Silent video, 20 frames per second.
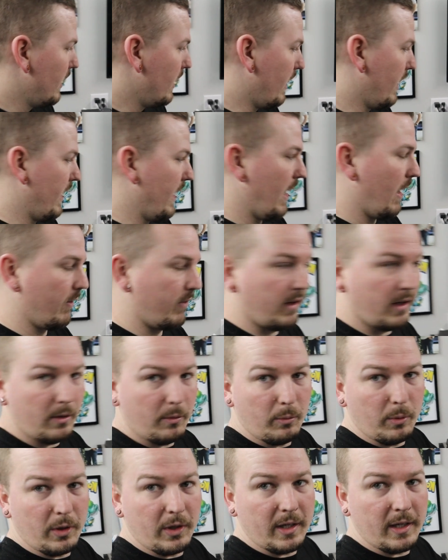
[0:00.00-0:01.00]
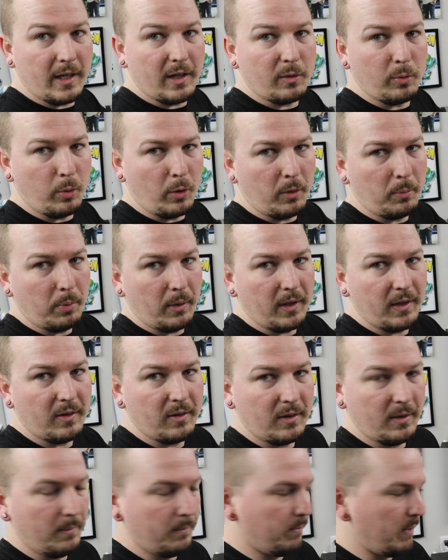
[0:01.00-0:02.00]
And now I've got a really nice
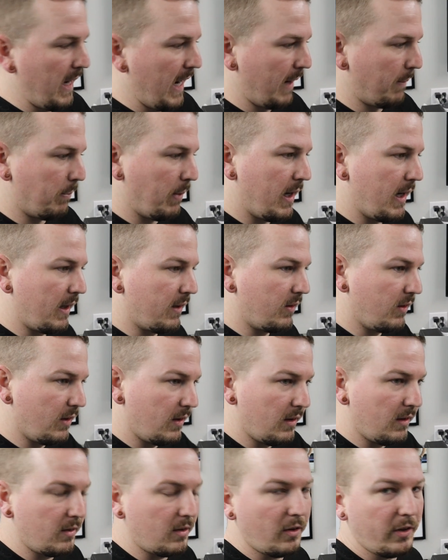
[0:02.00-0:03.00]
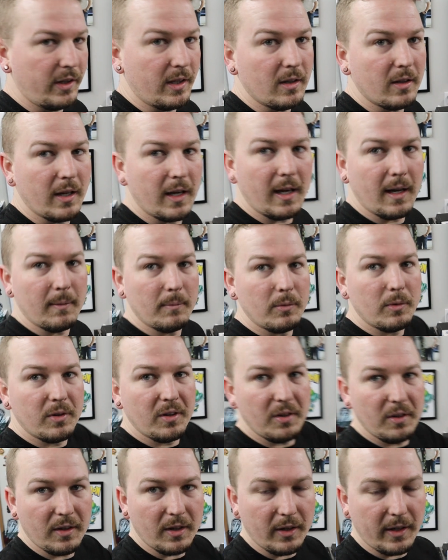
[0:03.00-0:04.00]
workplace to pack boxes, clean
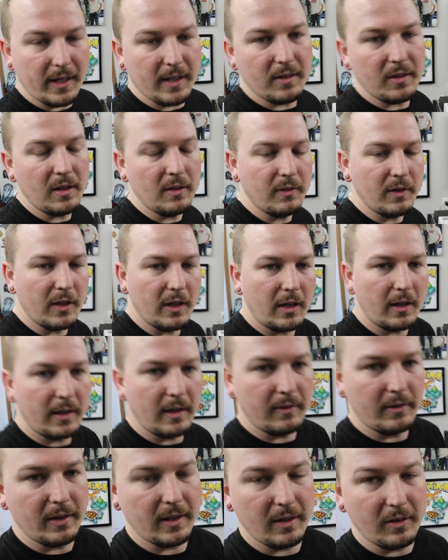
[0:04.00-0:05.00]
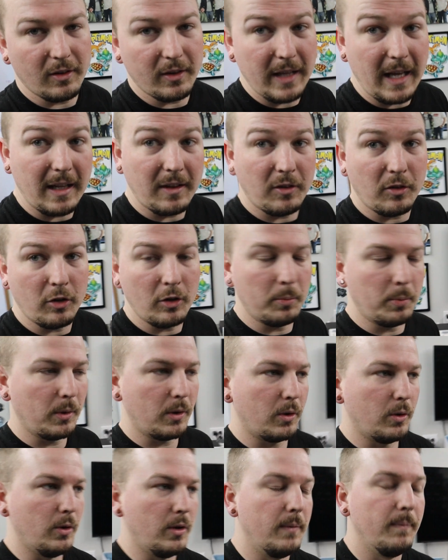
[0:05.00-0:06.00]
tubs, you know, I got TV on and everything, so that's super
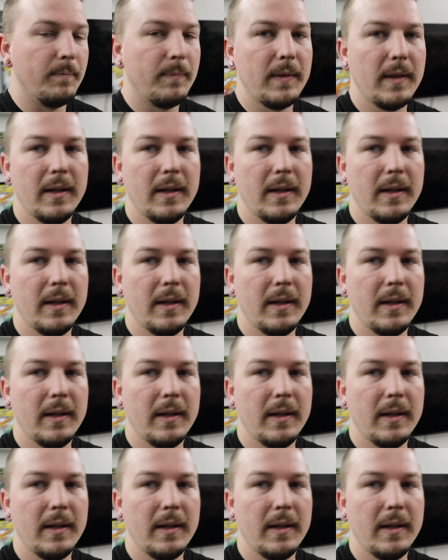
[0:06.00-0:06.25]
cool.